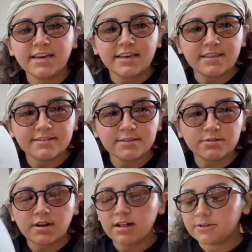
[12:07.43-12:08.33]
this little
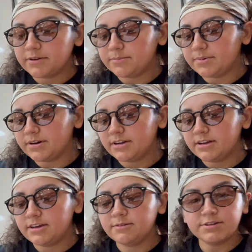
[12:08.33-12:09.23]
coloring book,
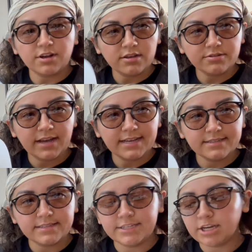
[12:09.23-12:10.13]
which also has
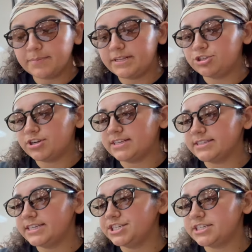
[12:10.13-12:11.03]
the Japanese
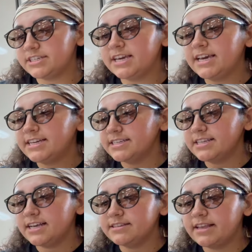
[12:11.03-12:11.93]
translation, just
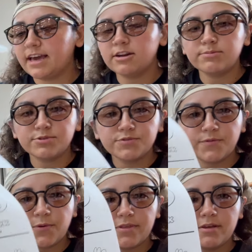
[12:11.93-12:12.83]
has the animals
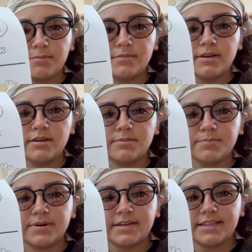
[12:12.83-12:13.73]
for them,
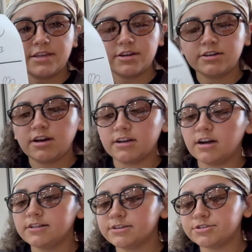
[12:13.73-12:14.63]
but they're not
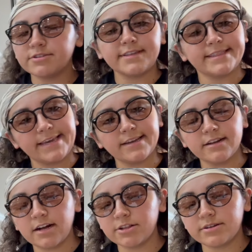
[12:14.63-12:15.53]
colored so that they can
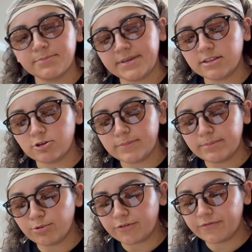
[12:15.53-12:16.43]
color it, be a little bit
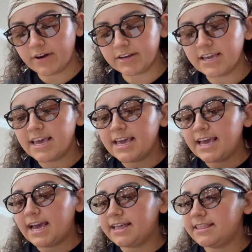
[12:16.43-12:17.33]
more fun.
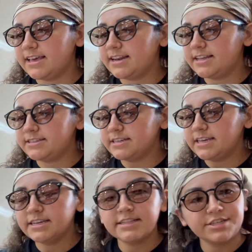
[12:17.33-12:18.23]
And then it's in
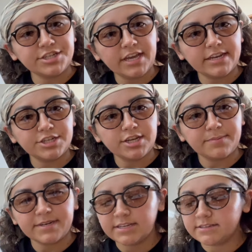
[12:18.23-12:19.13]
English and in
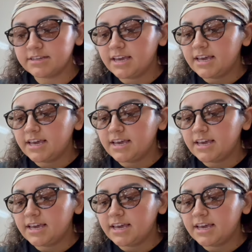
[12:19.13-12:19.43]
Japanese.